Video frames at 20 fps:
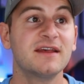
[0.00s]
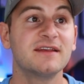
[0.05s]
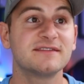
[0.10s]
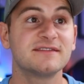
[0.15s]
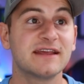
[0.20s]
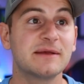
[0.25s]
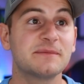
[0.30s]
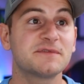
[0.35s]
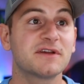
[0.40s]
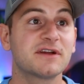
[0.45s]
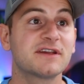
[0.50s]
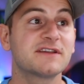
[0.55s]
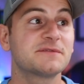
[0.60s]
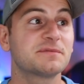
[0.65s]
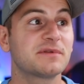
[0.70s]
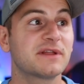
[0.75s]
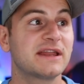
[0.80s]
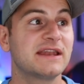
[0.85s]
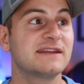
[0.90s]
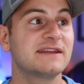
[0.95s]
Samsung is
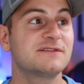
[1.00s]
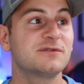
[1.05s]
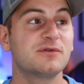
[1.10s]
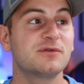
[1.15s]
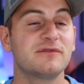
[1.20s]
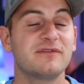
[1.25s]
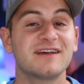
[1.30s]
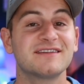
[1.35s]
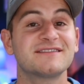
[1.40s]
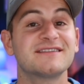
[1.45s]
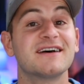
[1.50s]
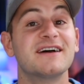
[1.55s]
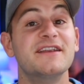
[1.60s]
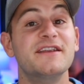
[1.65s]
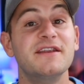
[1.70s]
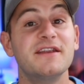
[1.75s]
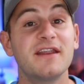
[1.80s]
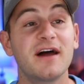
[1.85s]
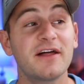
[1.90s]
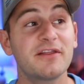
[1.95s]
planning to invest
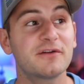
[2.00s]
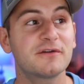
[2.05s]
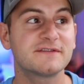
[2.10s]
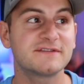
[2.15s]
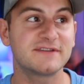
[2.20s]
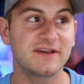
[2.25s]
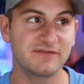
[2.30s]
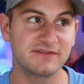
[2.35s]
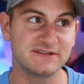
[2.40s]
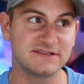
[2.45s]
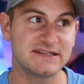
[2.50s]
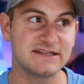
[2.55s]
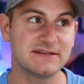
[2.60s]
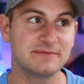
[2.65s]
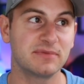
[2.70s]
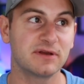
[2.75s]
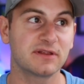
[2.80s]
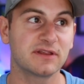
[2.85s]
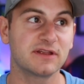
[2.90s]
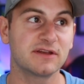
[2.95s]
another $17
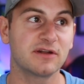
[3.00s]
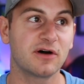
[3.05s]
billion